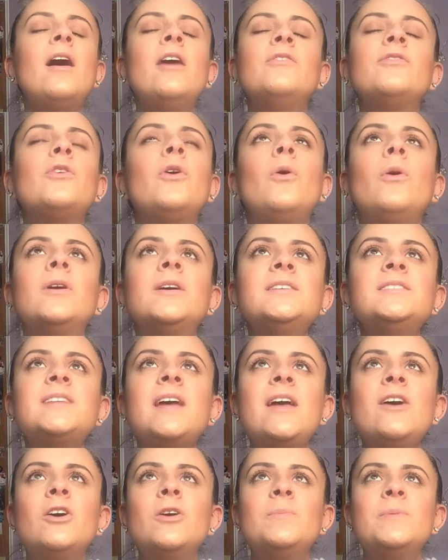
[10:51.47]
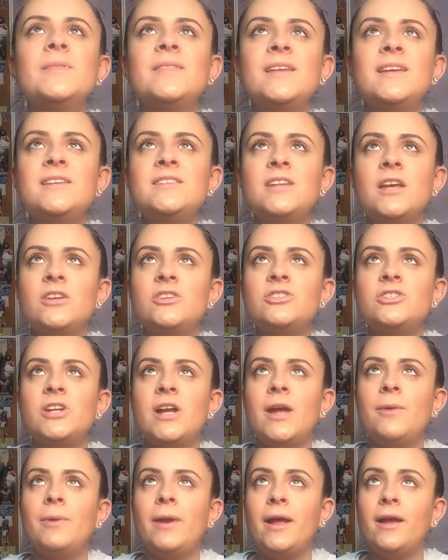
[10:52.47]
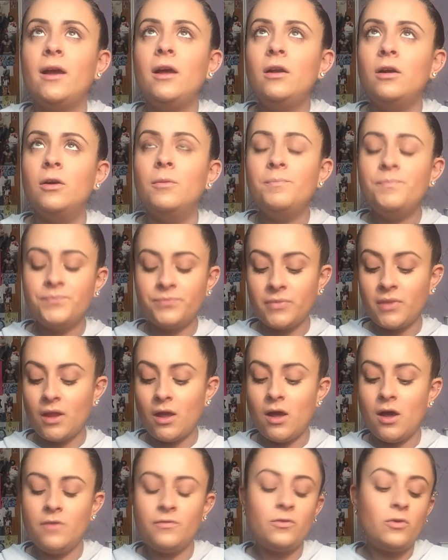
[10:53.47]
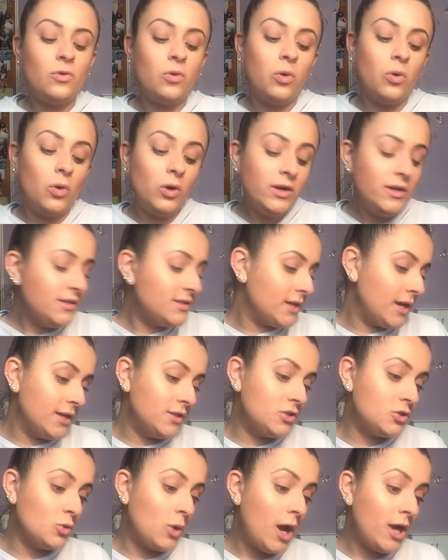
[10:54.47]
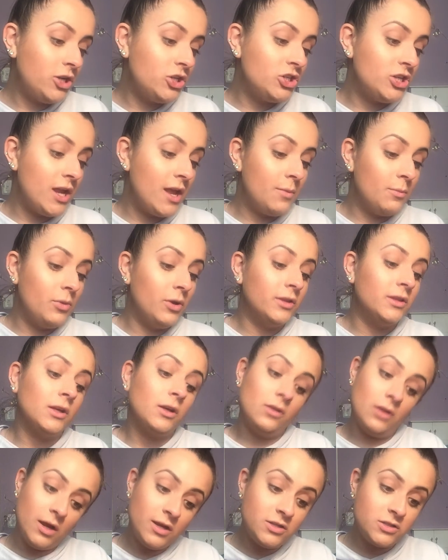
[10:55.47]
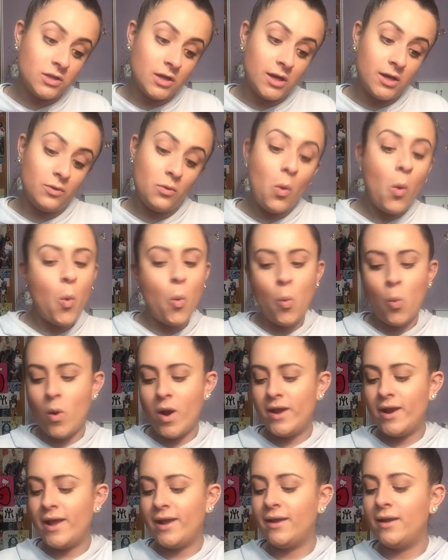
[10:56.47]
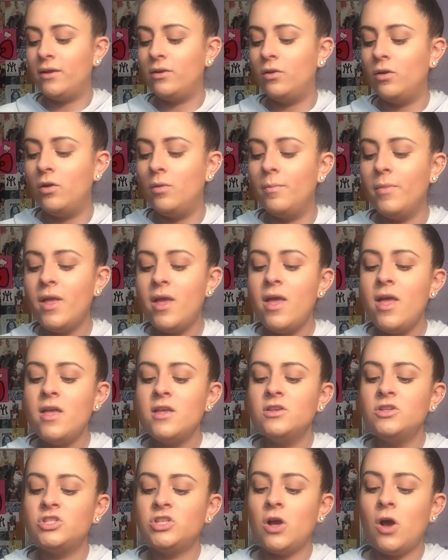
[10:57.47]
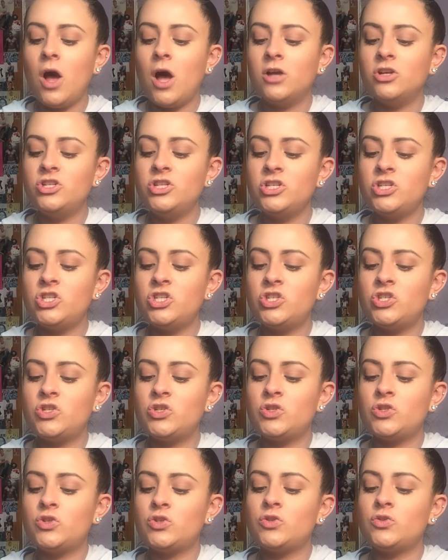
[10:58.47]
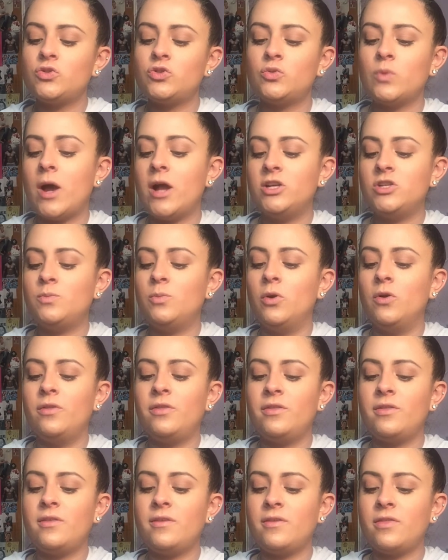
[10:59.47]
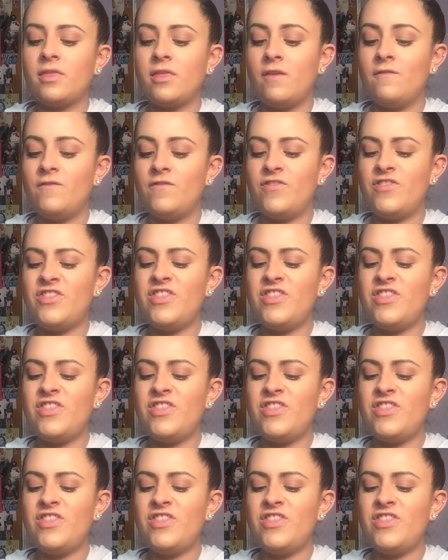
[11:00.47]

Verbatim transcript: Of course, I opened this yesterday when I got home. Of course, I swatched it and put the gloss on when I got home. So I'll just swatch both of